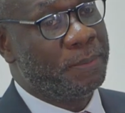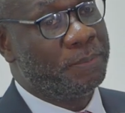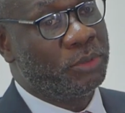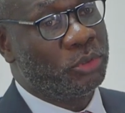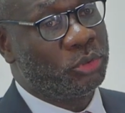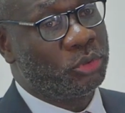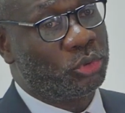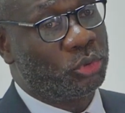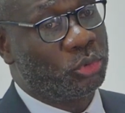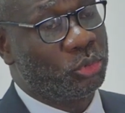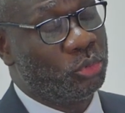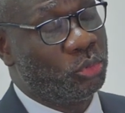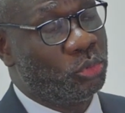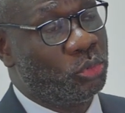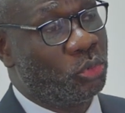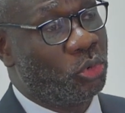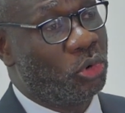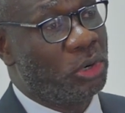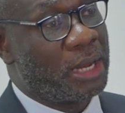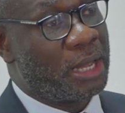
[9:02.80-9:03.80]
able to
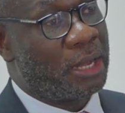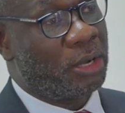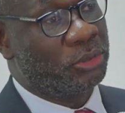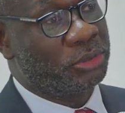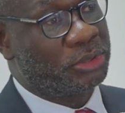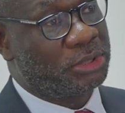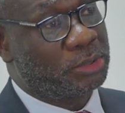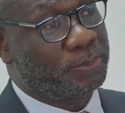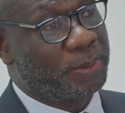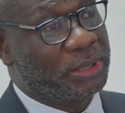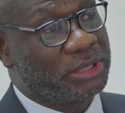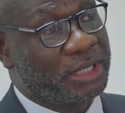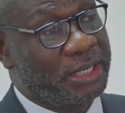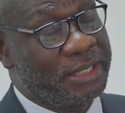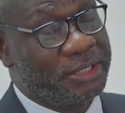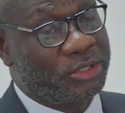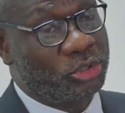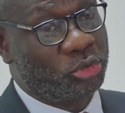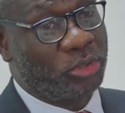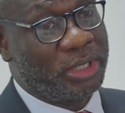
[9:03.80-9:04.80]
roll out
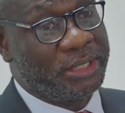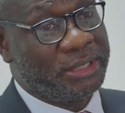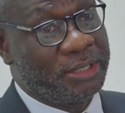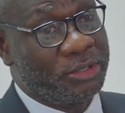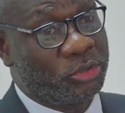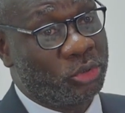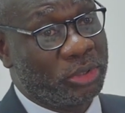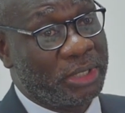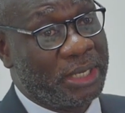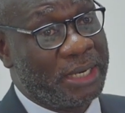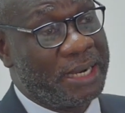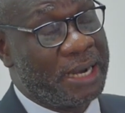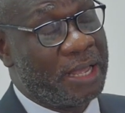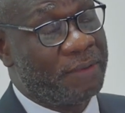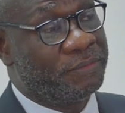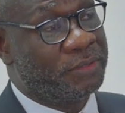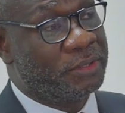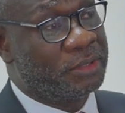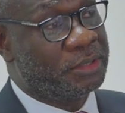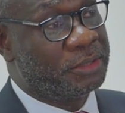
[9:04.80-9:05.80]
specialist training to the
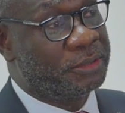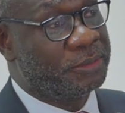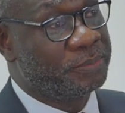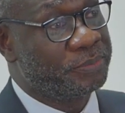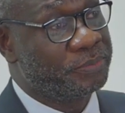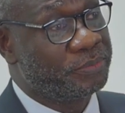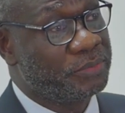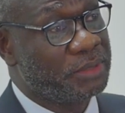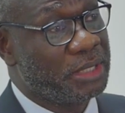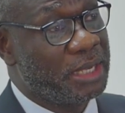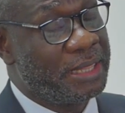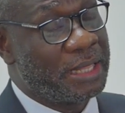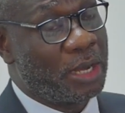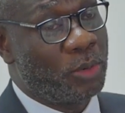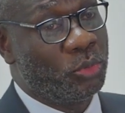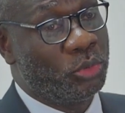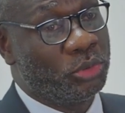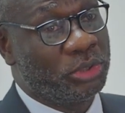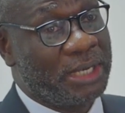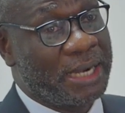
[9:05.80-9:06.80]
level
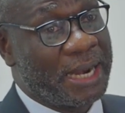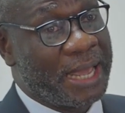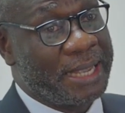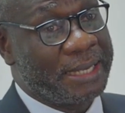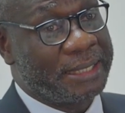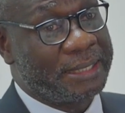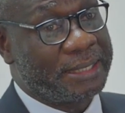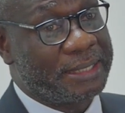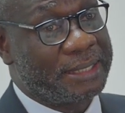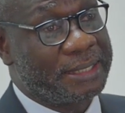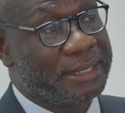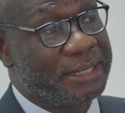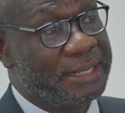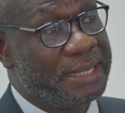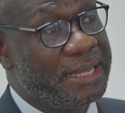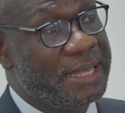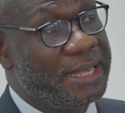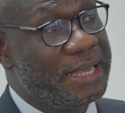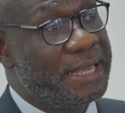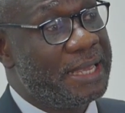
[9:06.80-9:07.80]
that we'd like
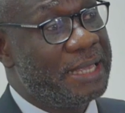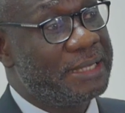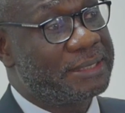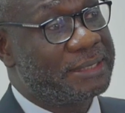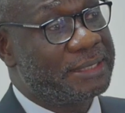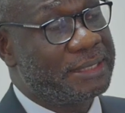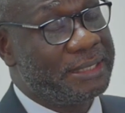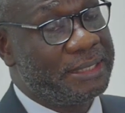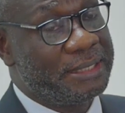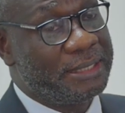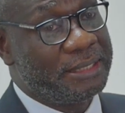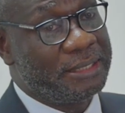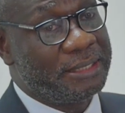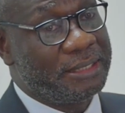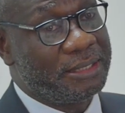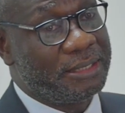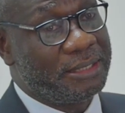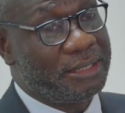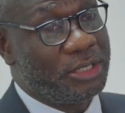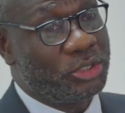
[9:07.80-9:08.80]
is
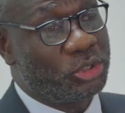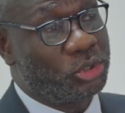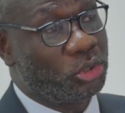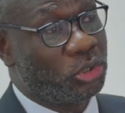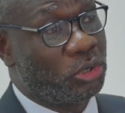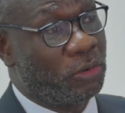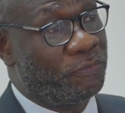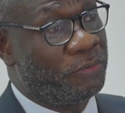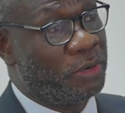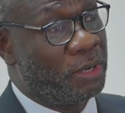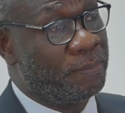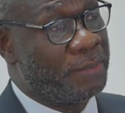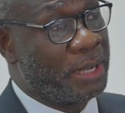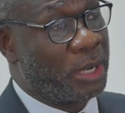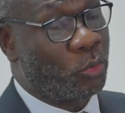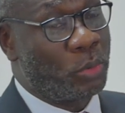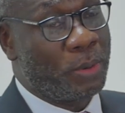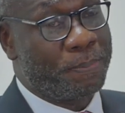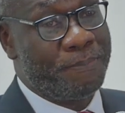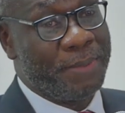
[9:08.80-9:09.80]
the issue
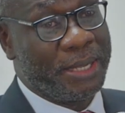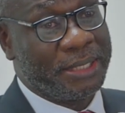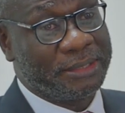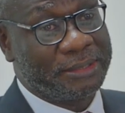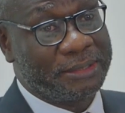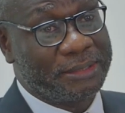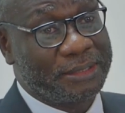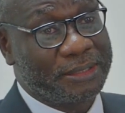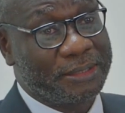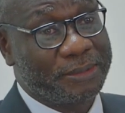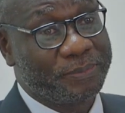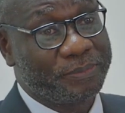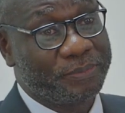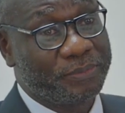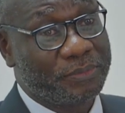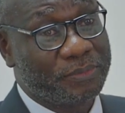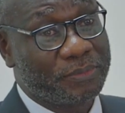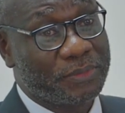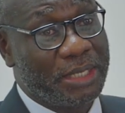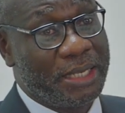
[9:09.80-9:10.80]
of equipment
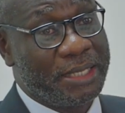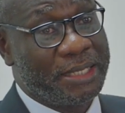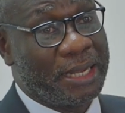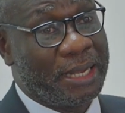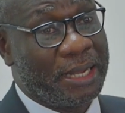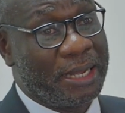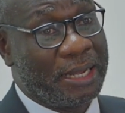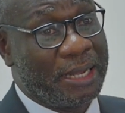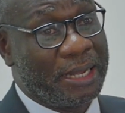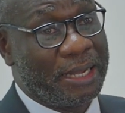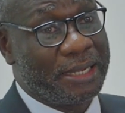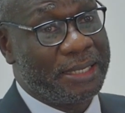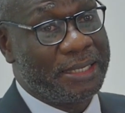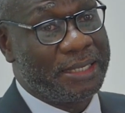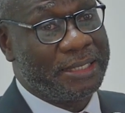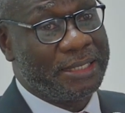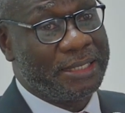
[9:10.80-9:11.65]
in our